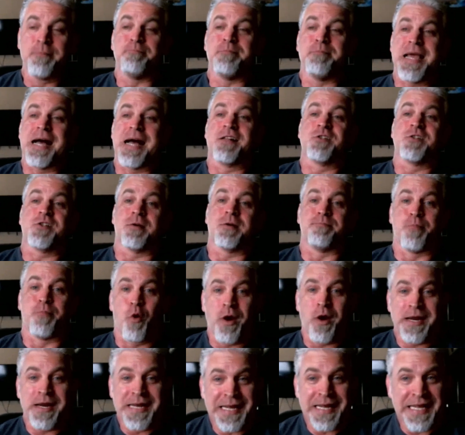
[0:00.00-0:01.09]
Oh, Beyond sure, some
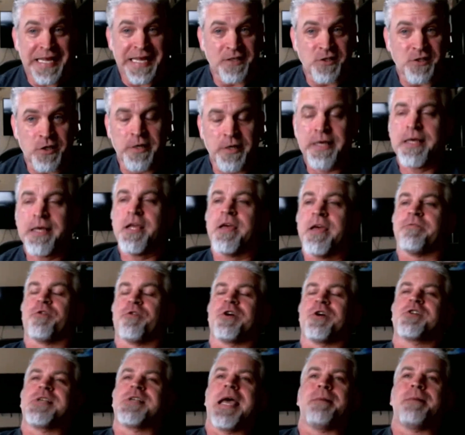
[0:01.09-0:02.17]
point, it gets in.
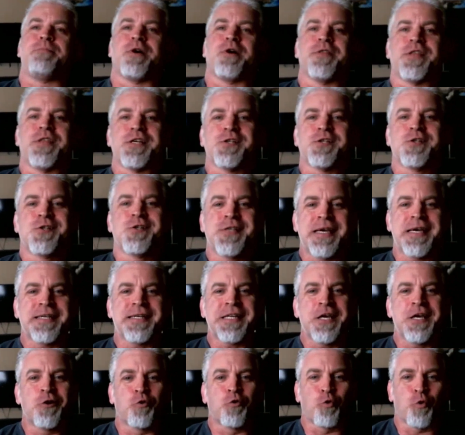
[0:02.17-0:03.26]
For example, the
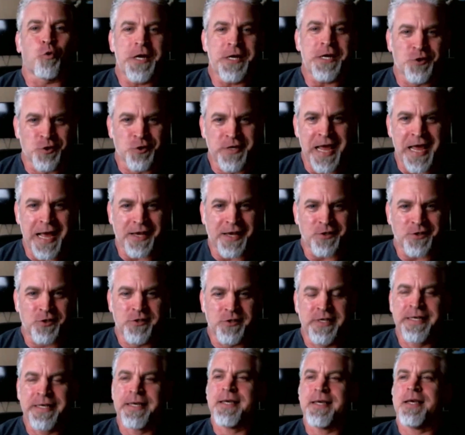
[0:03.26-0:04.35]
sit and reach
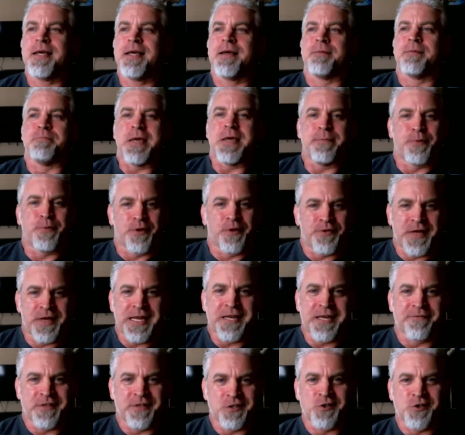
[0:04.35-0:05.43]
test. People
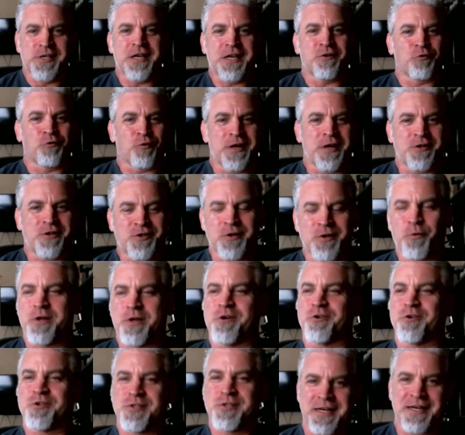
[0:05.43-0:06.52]
think of the sit and reach
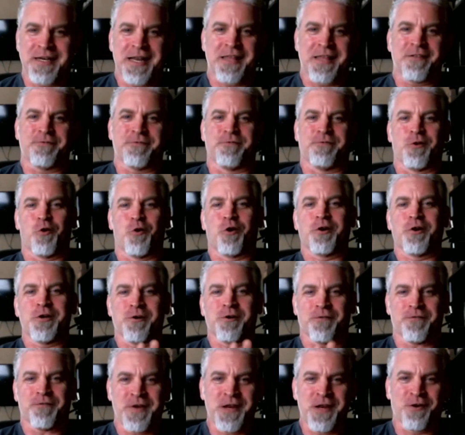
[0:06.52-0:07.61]
where you're sitting on the
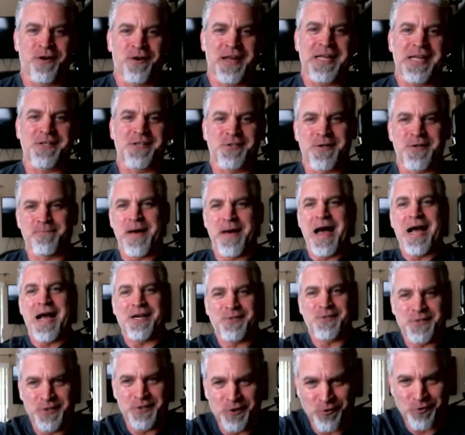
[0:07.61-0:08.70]
floor, your feet are against a
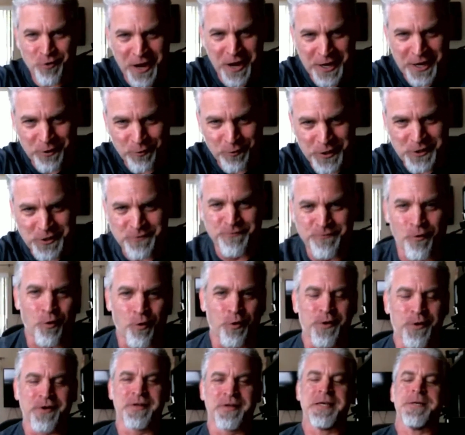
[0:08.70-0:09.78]
box, and you're trying to reach
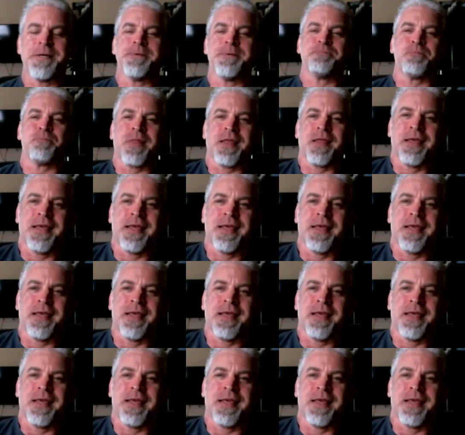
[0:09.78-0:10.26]
forward.